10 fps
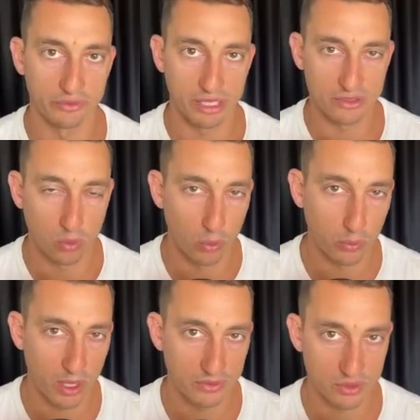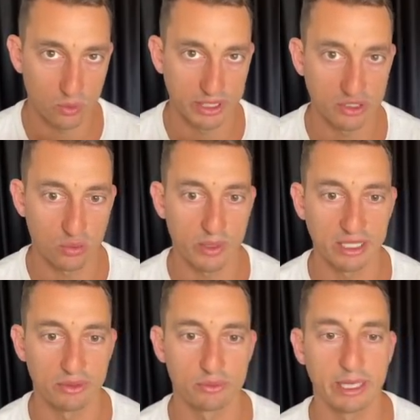So that's quarter one of
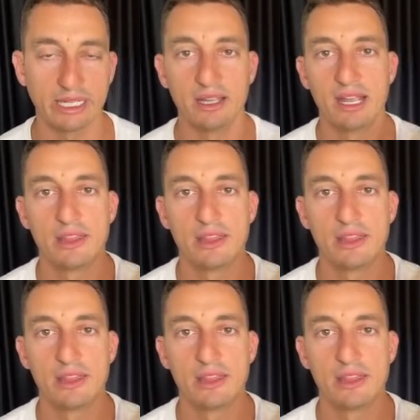2023.